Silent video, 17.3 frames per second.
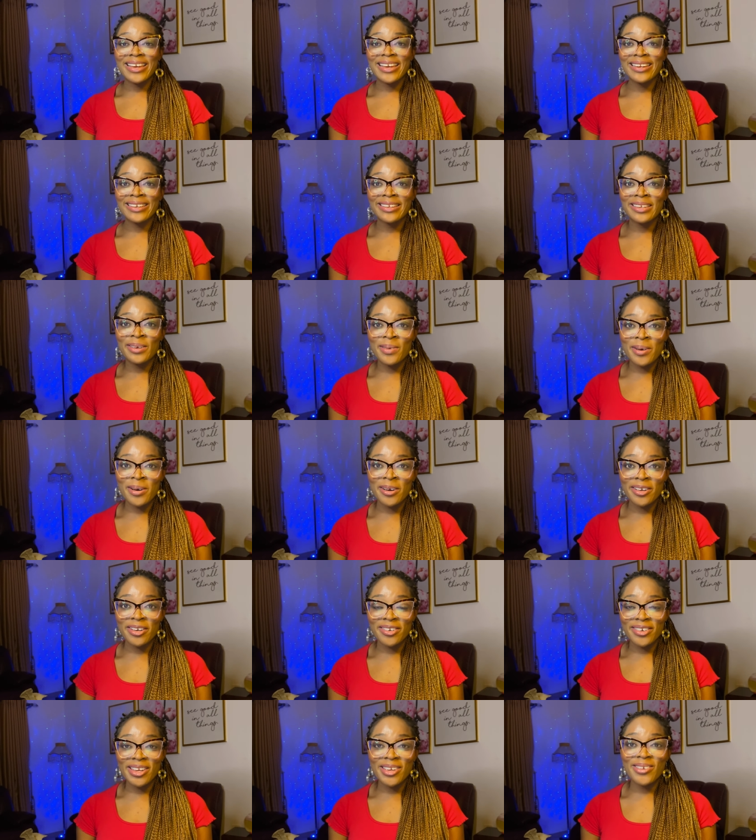in a new
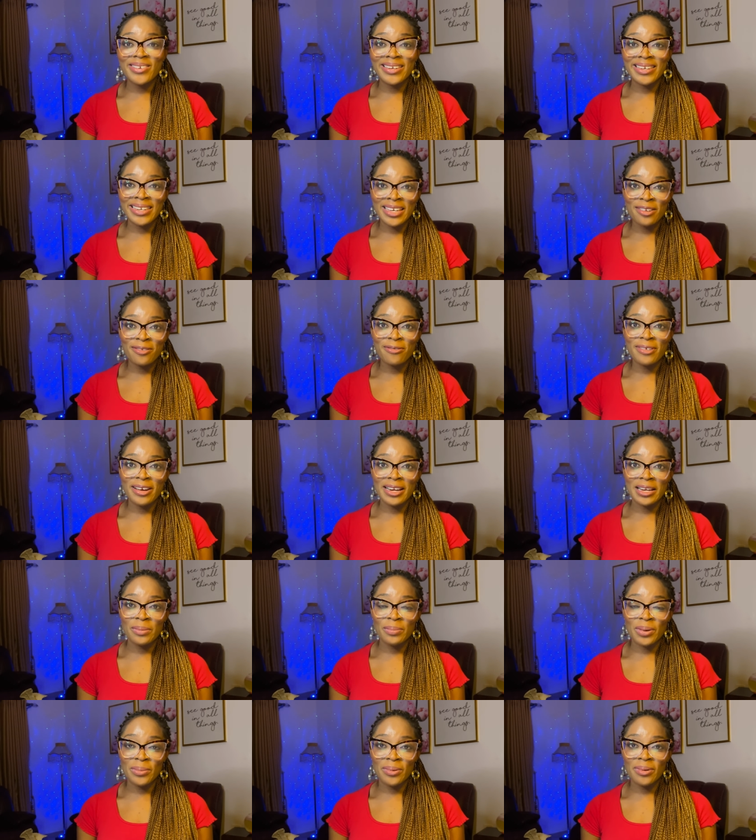country, you need friendly
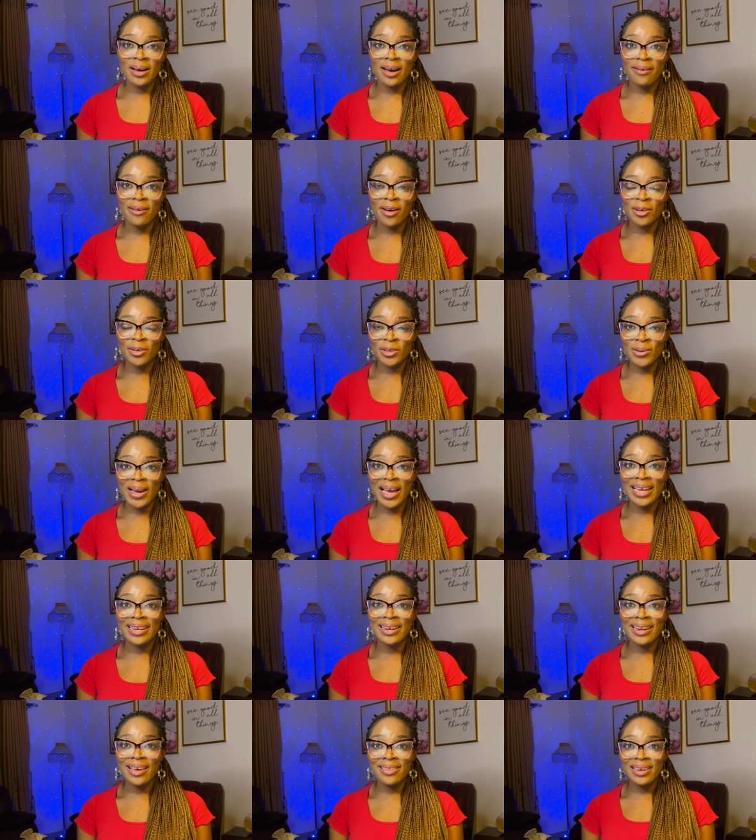people around you, and
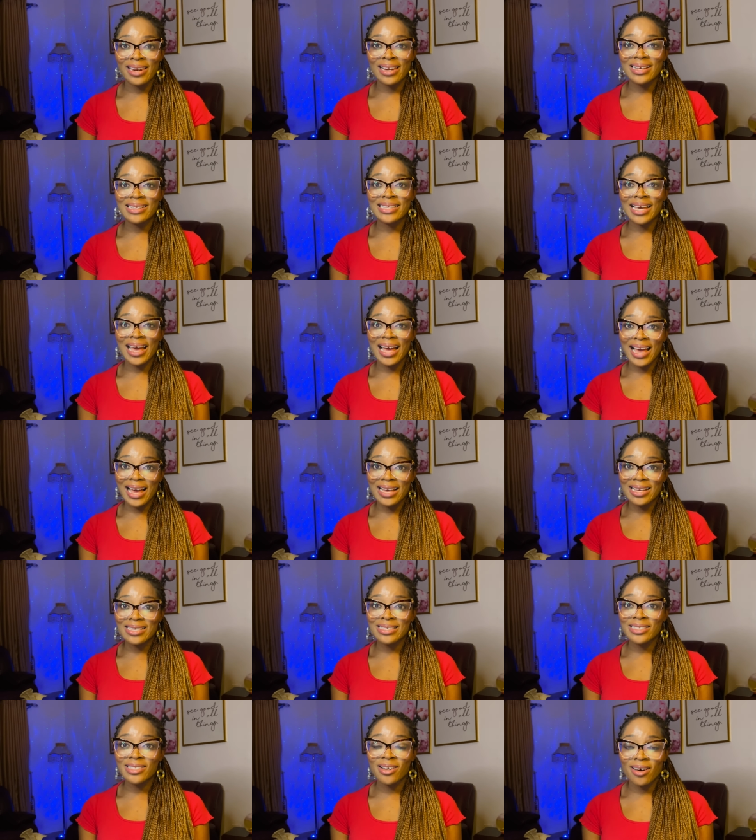Netherlands
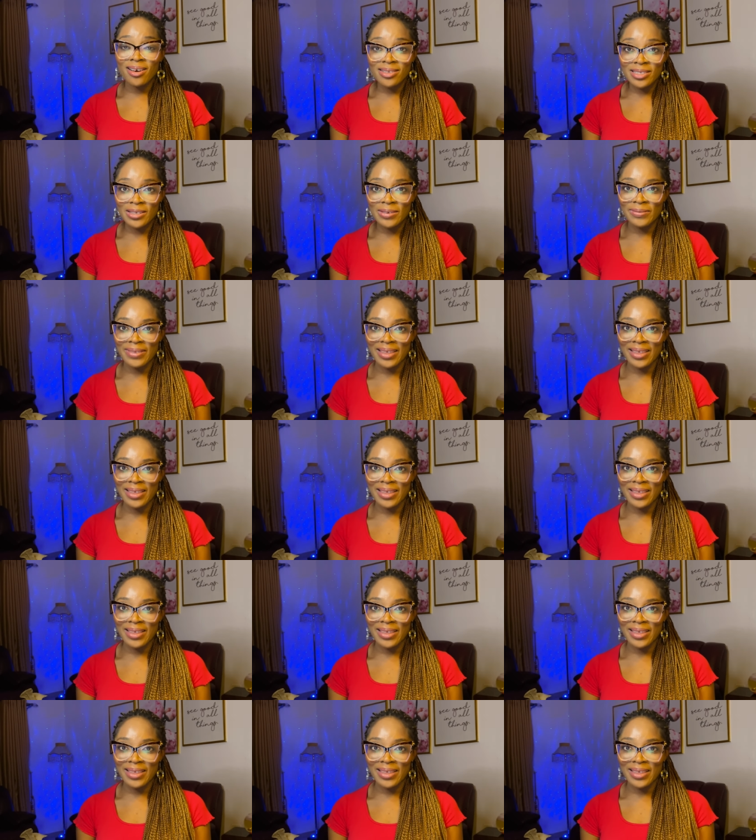has tons of